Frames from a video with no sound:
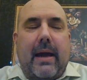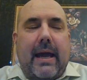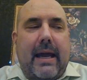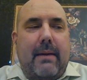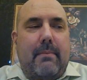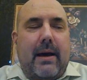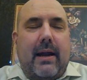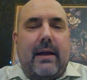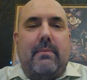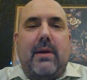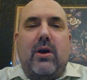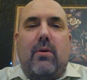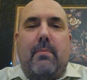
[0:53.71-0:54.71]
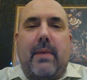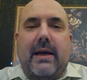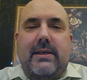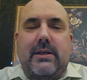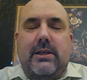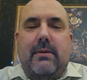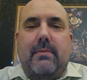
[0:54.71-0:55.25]
emailing me or
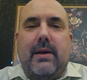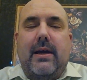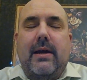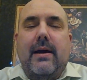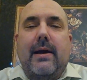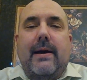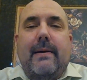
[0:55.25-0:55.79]
messaging me